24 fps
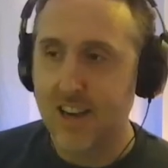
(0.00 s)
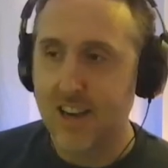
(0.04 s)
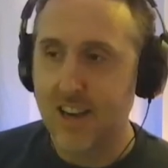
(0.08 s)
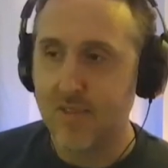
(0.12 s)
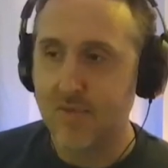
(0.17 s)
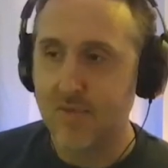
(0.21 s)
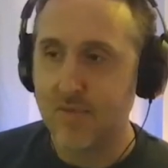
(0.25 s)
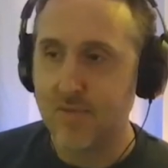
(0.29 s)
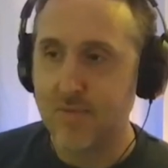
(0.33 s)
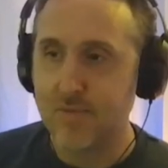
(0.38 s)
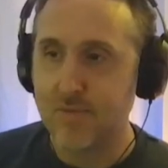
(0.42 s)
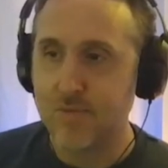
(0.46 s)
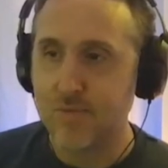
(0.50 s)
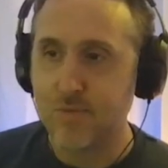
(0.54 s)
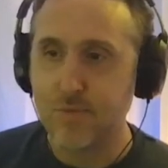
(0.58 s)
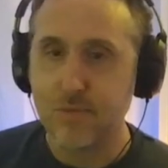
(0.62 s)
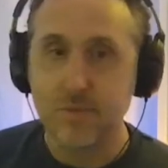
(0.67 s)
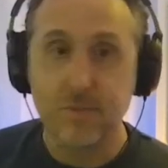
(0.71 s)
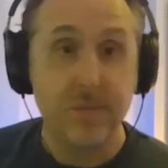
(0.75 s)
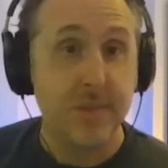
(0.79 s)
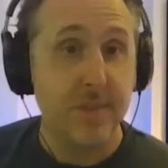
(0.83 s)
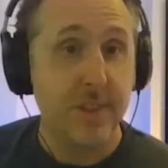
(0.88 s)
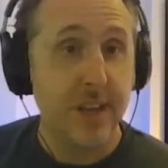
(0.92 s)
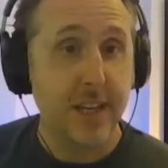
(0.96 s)
Um,
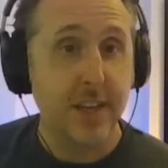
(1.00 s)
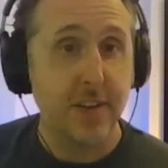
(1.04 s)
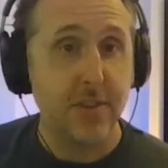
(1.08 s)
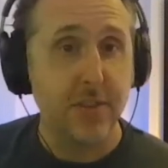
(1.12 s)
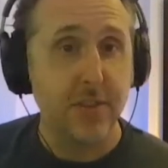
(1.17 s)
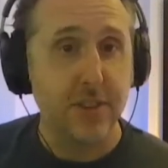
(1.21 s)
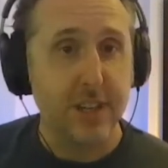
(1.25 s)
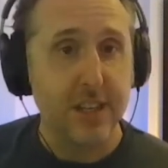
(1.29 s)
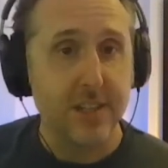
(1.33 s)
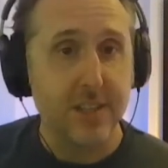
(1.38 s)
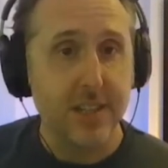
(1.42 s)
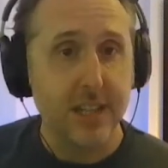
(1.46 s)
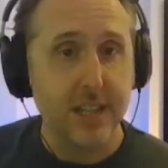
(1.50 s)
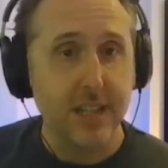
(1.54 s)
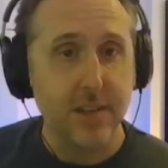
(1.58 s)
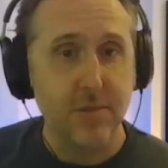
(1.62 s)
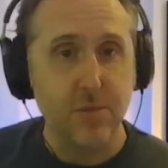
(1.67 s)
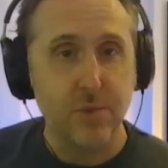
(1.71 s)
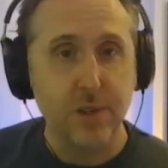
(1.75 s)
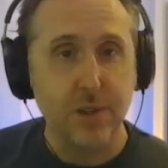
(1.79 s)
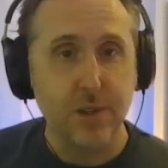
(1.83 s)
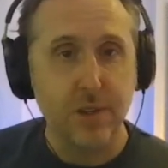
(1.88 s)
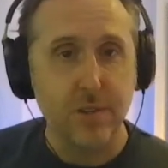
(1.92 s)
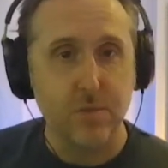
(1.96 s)
Thank you for
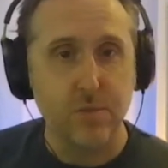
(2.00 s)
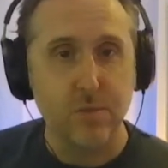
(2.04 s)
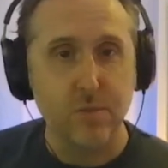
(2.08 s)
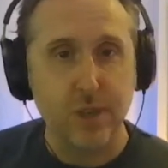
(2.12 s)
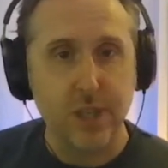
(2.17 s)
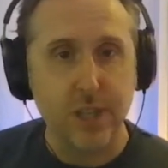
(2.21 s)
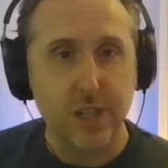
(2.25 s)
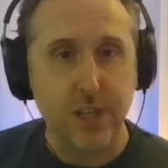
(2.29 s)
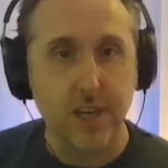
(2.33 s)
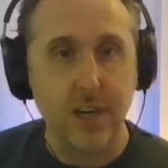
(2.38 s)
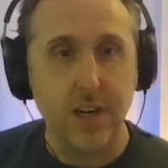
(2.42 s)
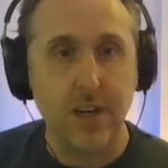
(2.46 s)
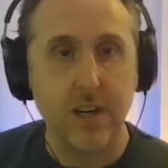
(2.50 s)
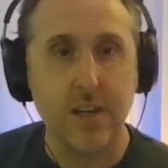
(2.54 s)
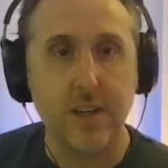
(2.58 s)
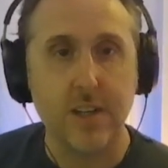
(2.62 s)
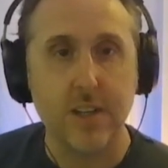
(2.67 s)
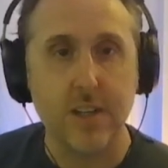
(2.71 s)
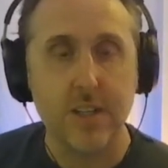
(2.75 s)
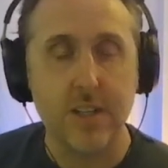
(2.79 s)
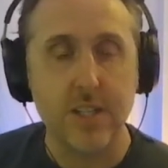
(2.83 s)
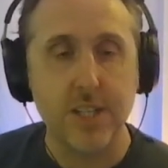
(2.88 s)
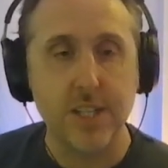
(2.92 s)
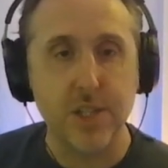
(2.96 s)
listening. We
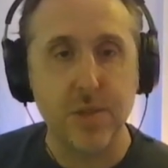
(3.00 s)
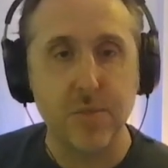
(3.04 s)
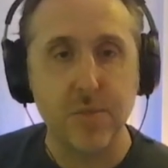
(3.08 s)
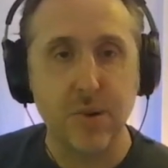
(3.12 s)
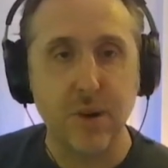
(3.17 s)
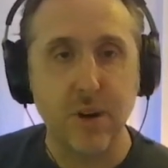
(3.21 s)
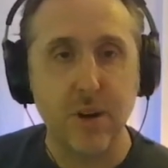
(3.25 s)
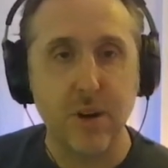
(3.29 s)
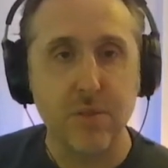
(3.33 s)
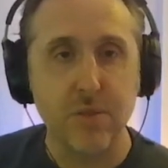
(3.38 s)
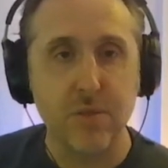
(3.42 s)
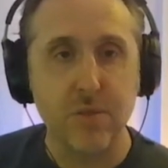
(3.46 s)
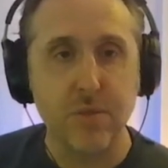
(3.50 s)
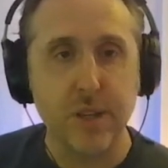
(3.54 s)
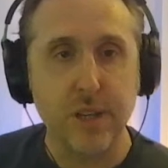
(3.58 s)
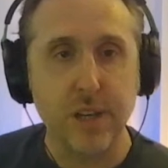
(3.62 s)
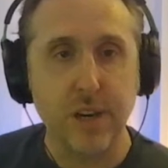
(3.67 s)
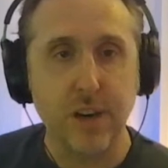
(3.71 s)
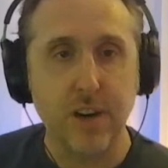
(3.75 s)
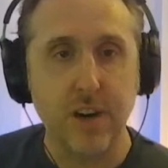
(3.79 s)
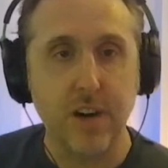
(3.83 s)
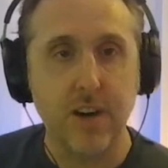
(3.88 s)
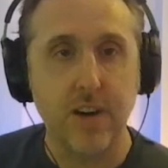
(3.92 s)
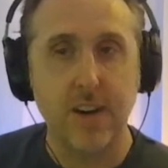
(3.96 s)
are CG Pro. We
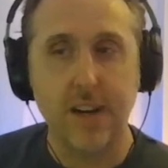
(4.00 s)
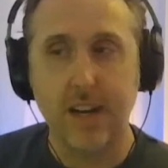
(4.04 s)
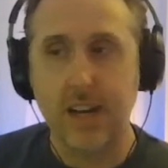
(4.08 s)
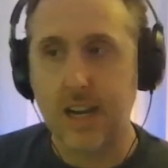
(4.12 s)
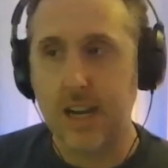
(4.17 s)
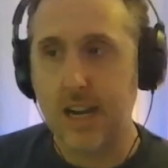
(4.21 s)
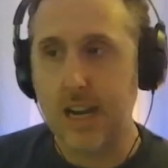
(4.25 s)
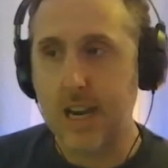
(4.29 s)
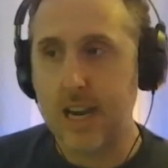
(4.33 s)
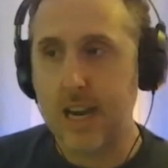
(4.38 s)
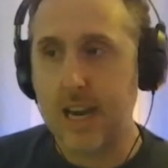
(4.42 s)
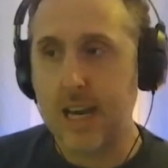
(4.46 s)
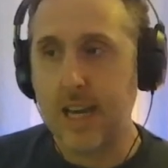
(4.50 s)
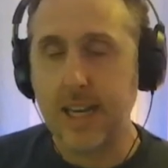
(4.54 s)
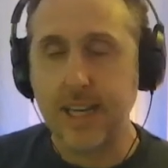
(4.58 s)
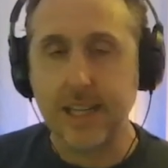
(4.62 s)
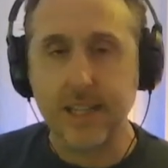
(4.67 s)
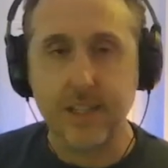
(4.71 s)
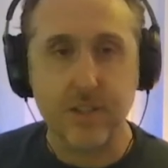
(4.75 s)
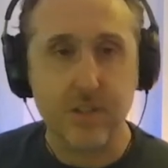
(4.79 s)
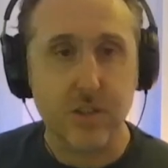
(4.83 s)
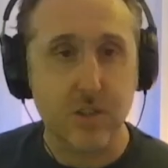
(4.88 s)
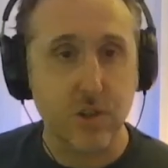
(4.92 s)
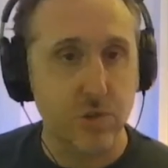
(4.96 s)
are
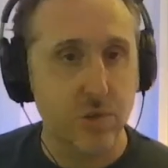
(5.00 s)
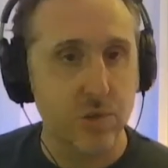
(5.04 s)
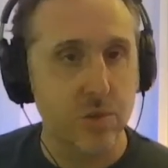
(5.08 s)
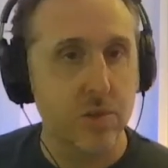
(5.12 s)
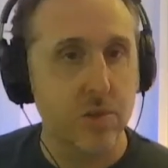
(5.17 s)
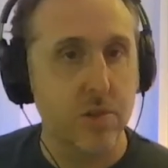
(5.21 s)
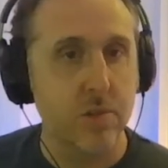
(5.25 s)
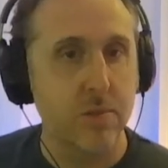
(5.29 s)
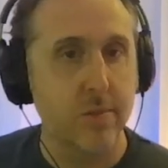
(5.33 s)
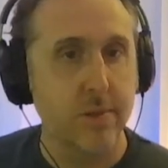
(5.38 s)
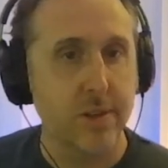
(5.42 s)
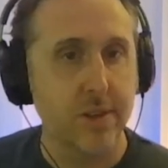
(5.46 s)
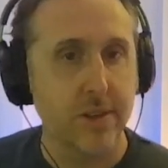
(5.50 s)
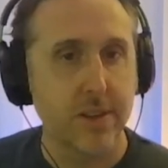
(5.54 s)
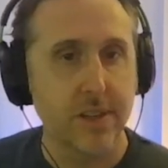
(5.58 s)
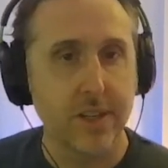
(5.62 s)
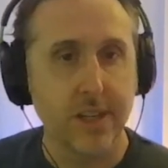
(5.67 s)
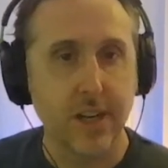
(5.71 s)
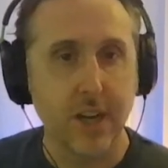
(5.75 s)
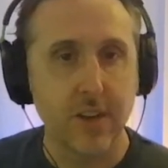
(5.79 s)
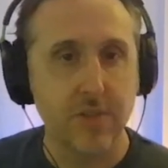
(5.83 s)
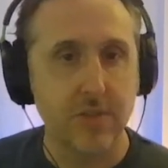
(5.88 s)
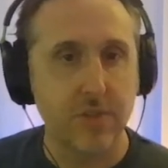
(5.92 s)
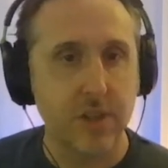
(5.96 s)
a school. We're
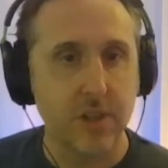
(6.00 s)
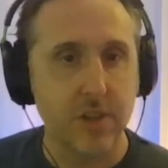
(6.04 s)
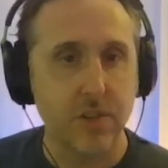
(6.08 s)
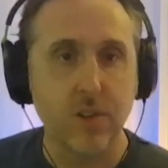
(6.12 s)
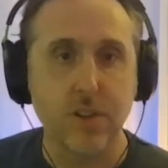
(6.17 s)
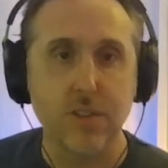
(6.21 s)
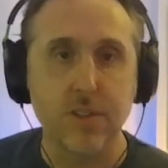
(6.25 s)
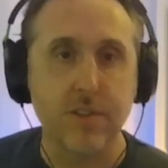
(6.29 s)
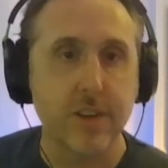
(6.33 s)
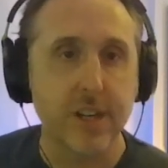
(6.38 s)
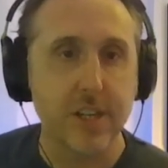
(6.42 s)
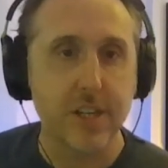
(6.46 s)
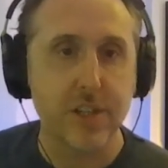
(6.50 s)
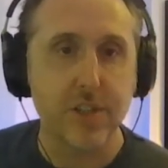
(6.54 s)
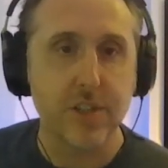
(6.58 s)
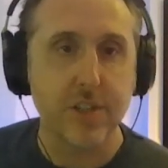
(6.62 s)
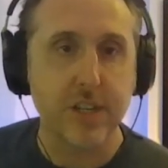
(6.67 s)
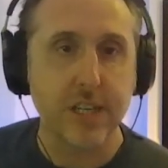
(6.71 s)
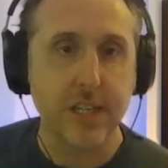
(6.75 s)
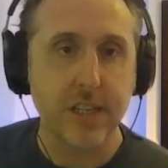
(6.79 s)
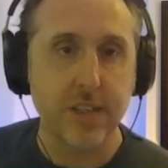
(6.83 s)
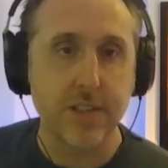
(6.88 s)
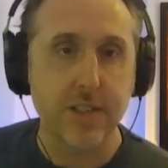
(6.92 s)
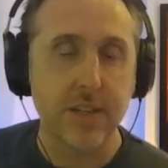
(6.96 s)
an Unreal Authorized
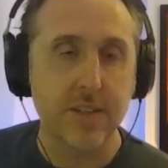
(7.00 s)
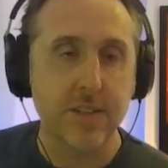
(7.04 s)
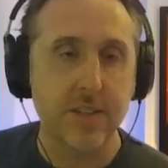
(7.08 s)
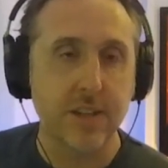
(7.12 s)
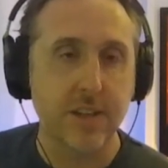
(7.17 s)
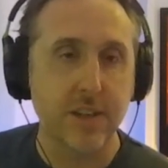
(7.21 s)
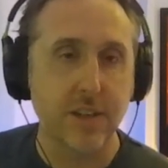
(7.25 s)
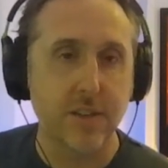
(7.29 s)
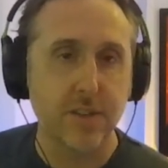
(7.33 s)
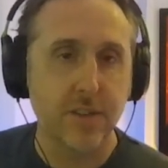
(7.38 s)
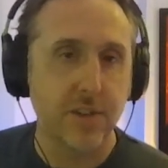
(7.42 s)
Training Center.